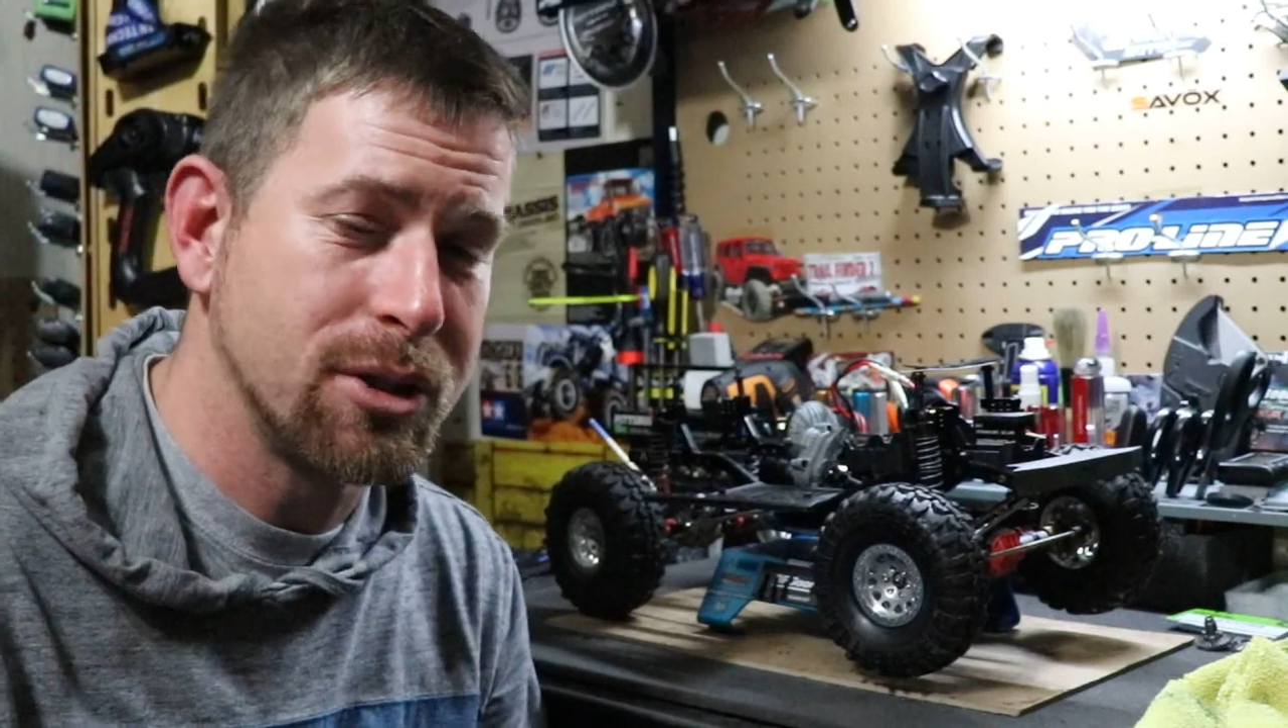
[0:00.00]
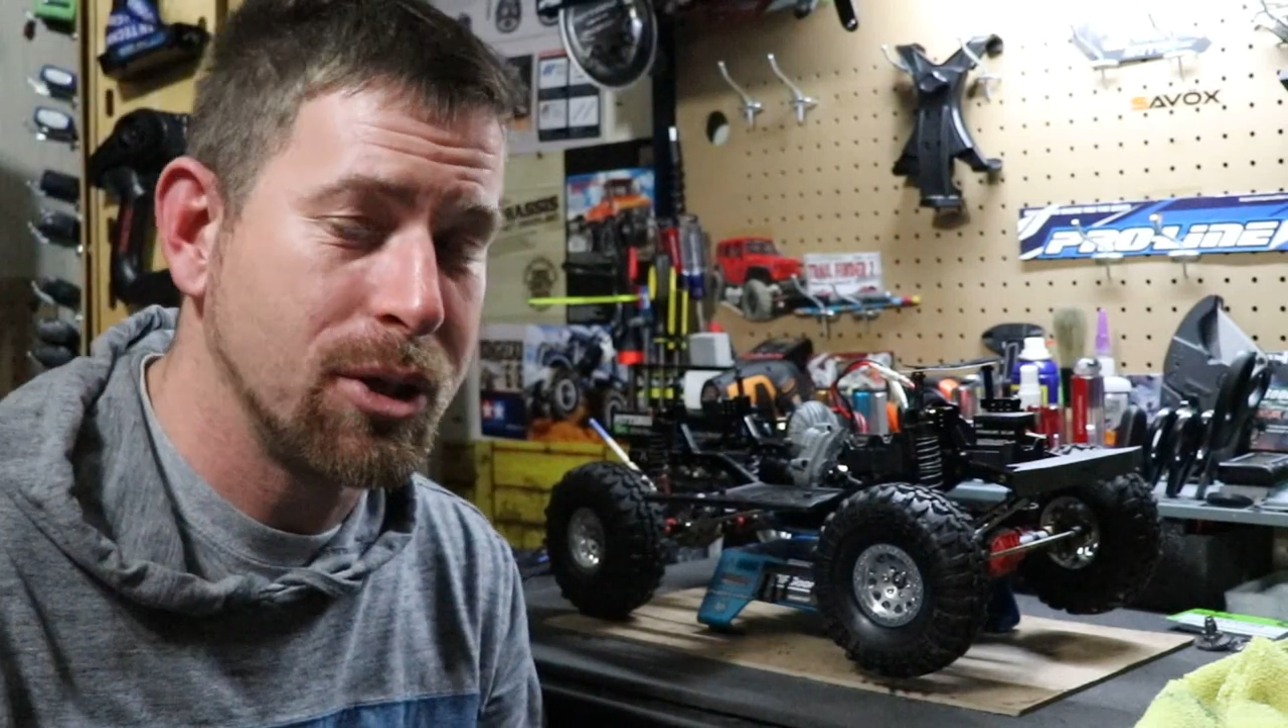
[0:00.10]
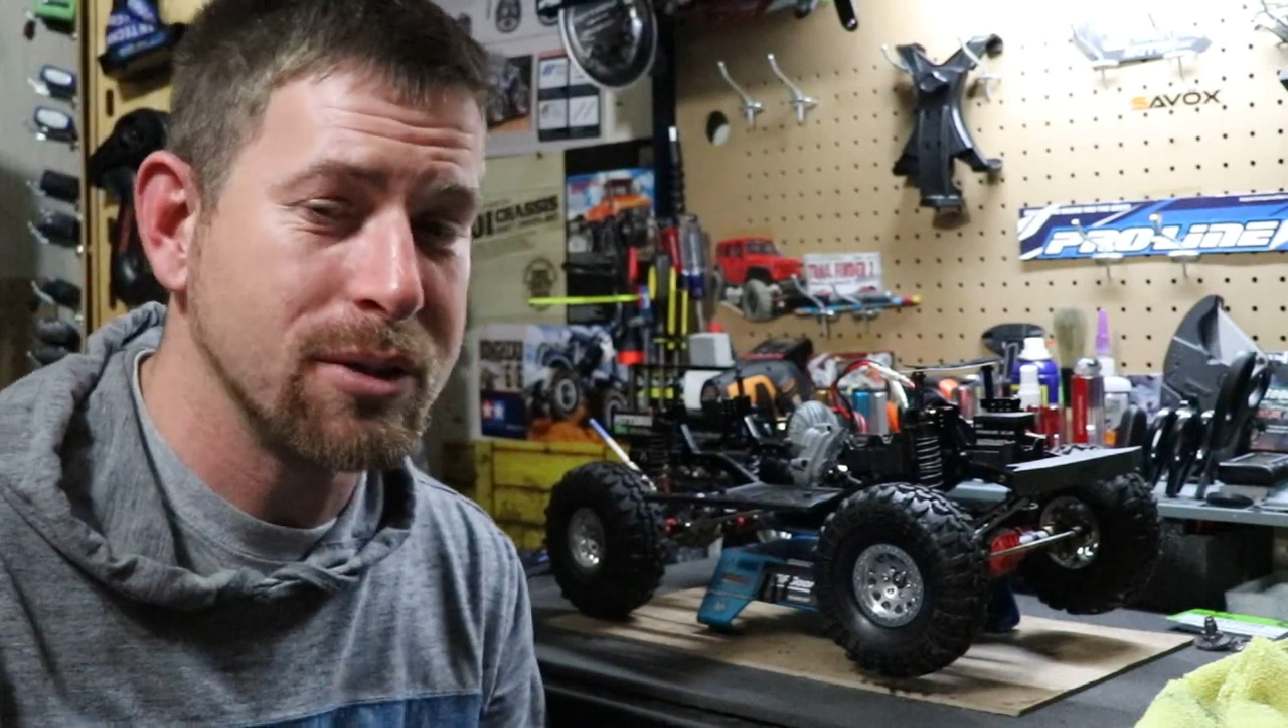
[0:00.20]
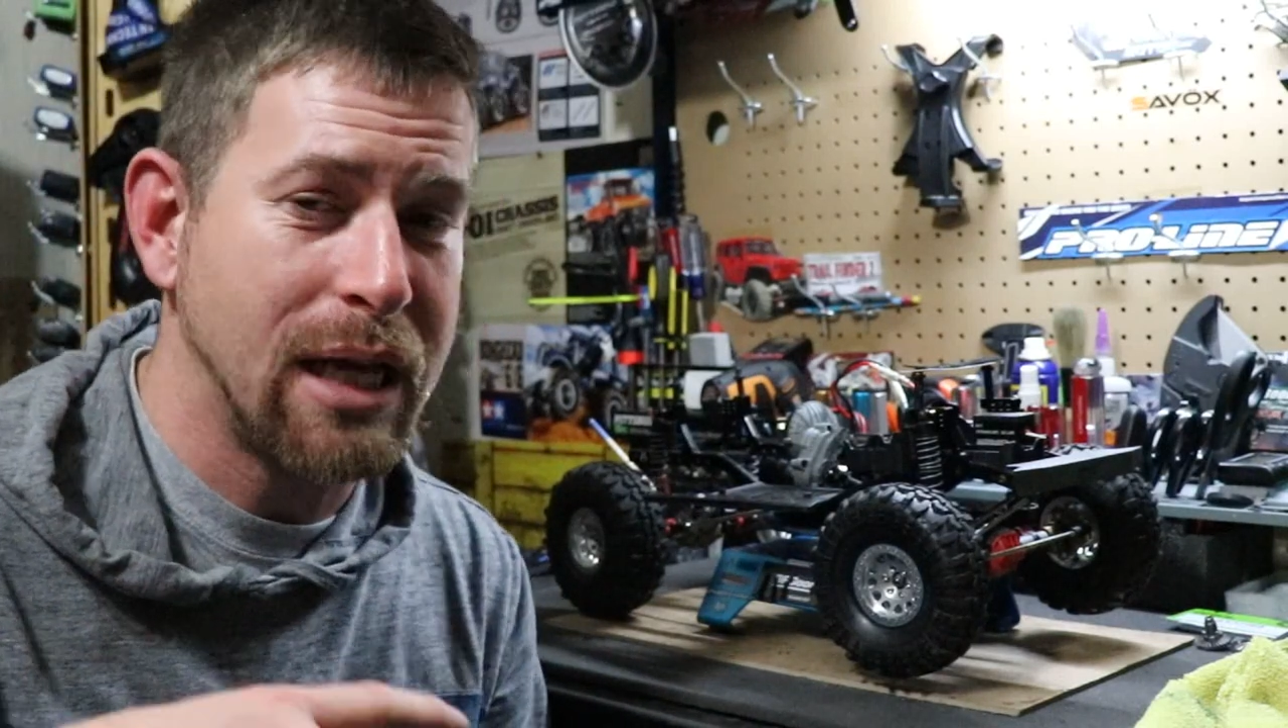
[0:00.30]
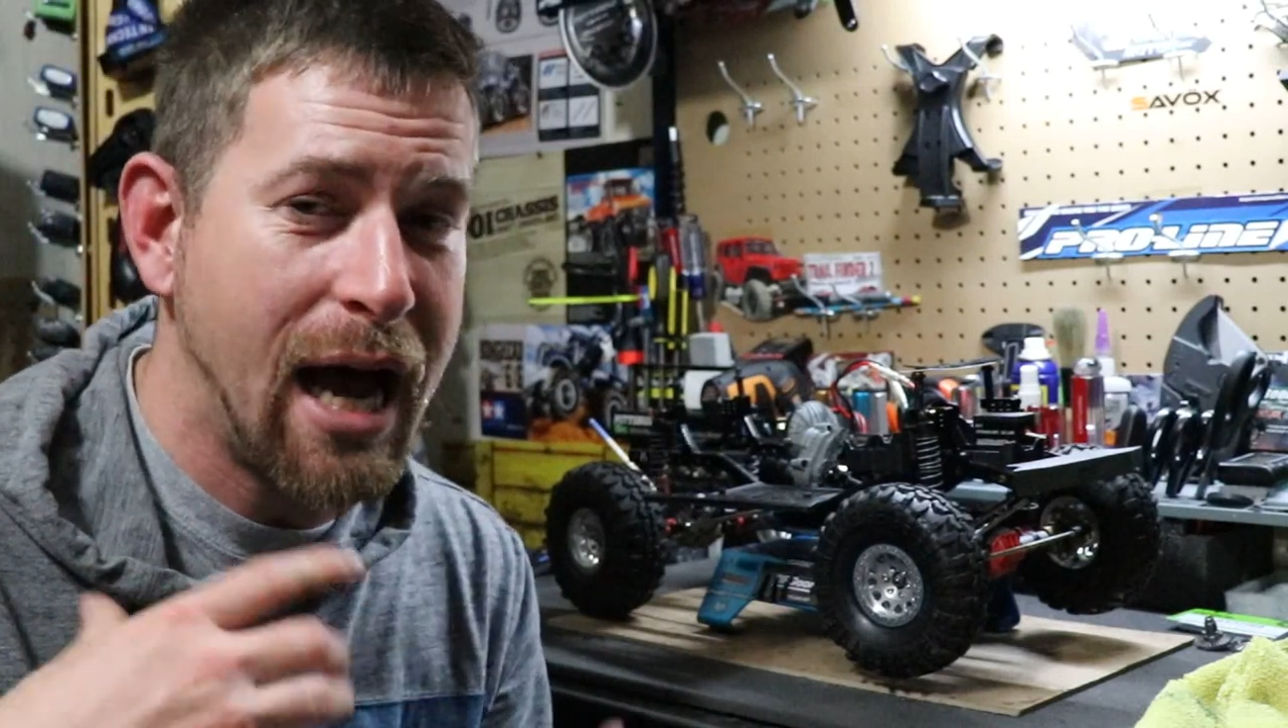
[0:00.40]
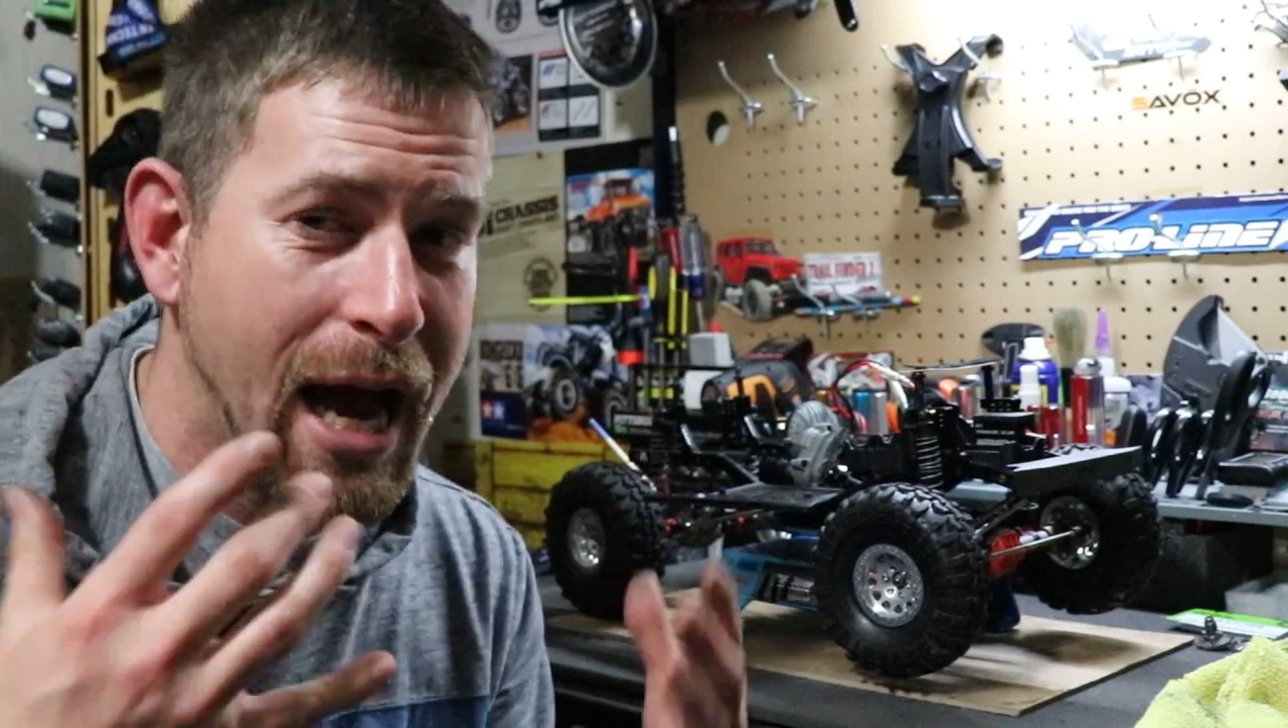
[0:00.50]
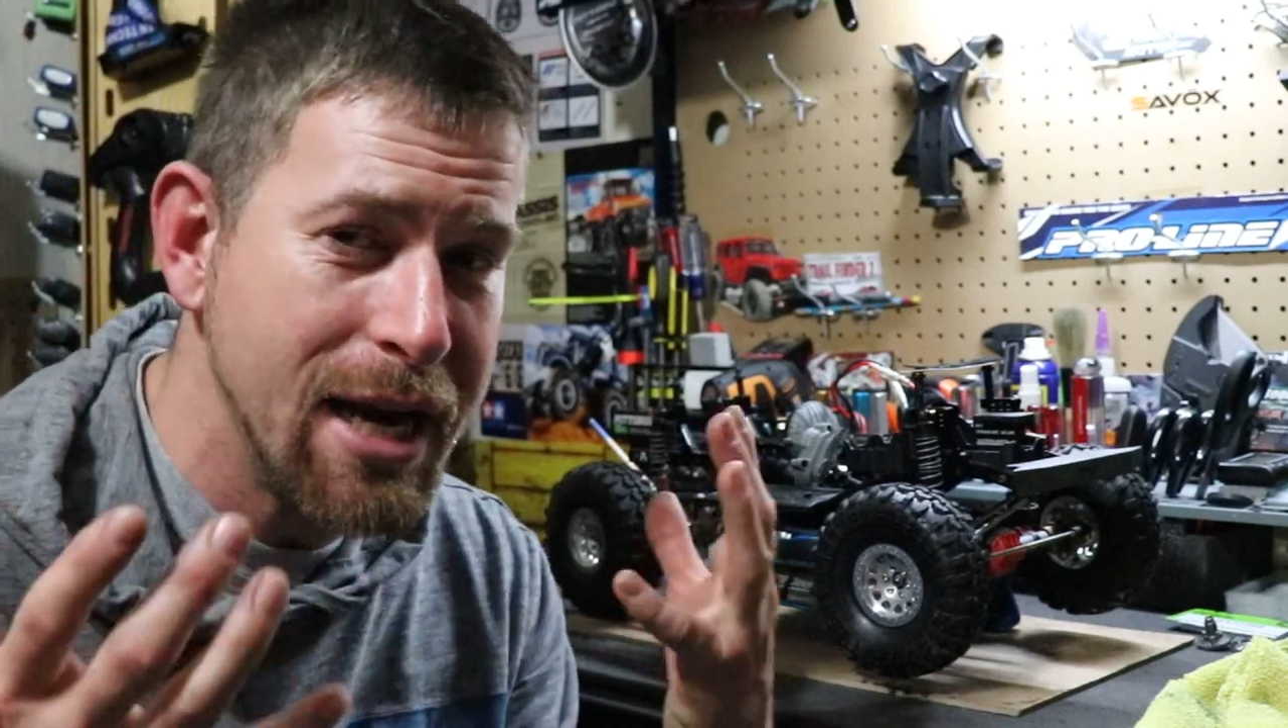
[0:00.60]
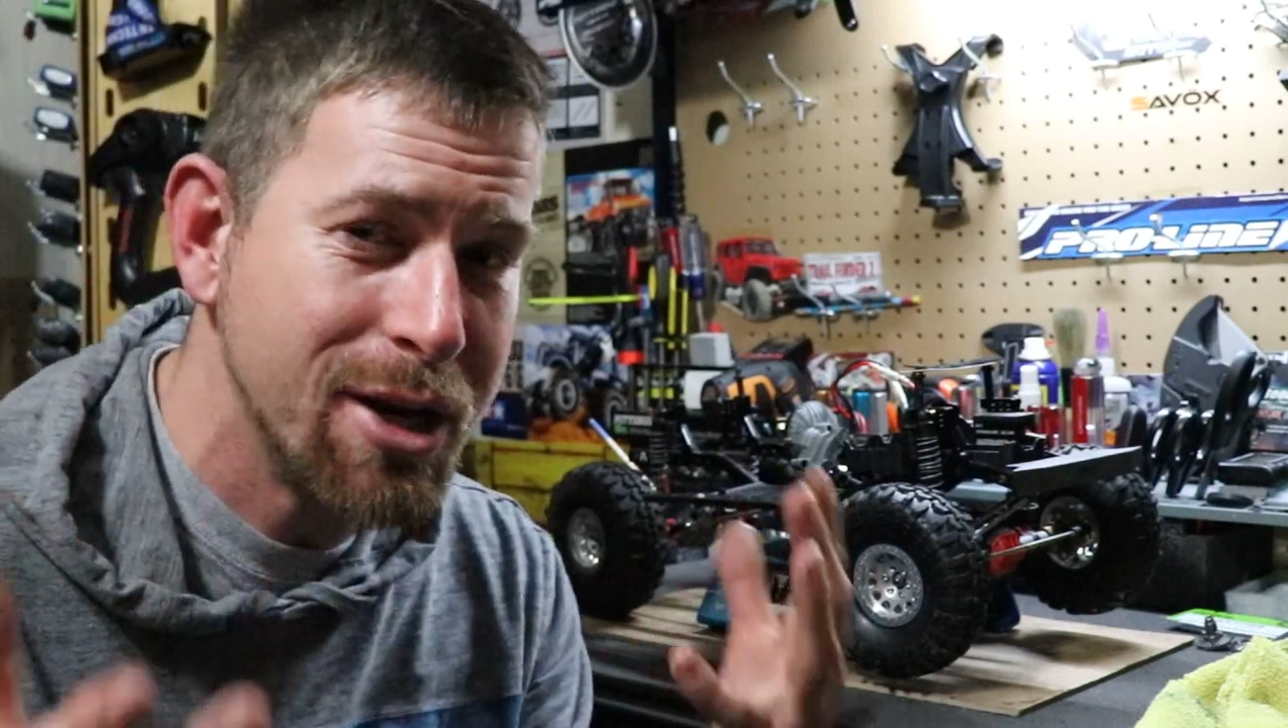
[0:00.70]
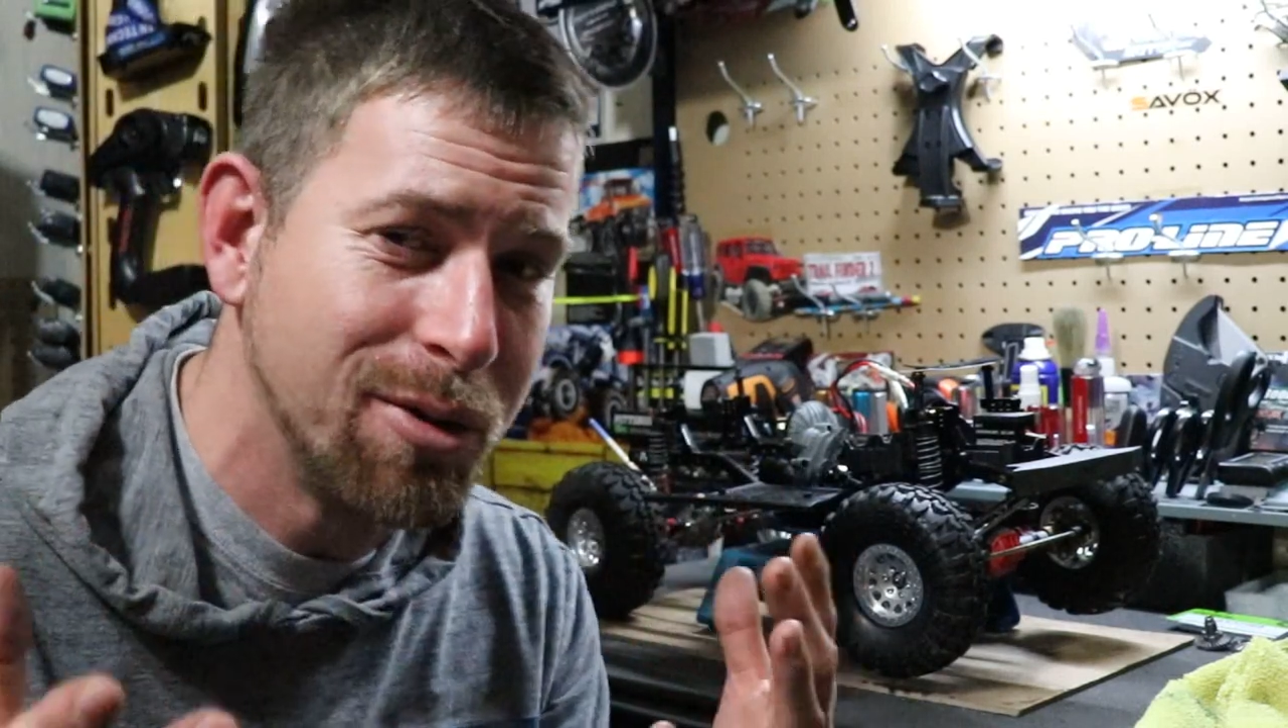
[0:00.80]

as soon as I